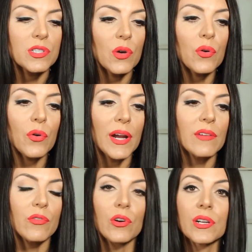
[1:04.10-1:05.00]
so
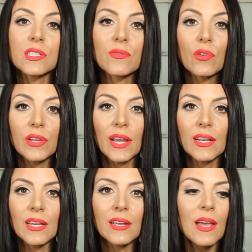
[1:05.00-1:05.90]
great for
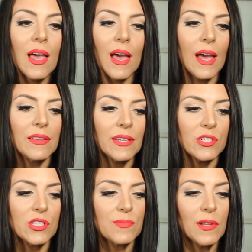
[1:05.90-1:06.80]
exfoliating, and they
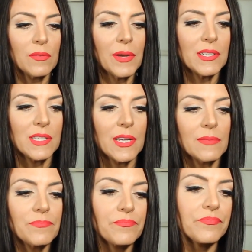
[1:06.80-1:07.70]
just smell
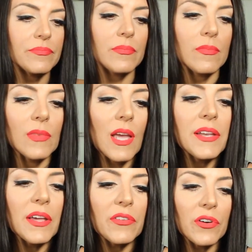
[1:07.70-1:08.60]
amazing.
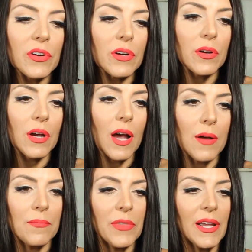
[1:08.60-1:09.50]
Another
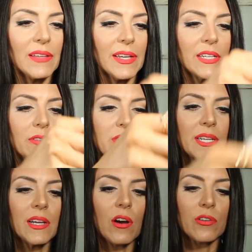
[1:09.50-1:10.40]
thing I like
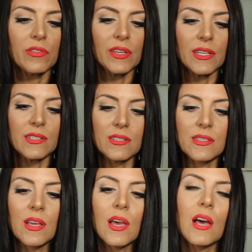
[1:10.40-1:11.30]
using are
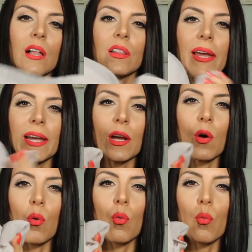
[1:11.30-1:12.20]
these,
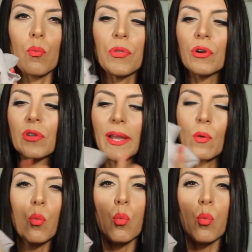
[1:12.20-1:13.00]
they're like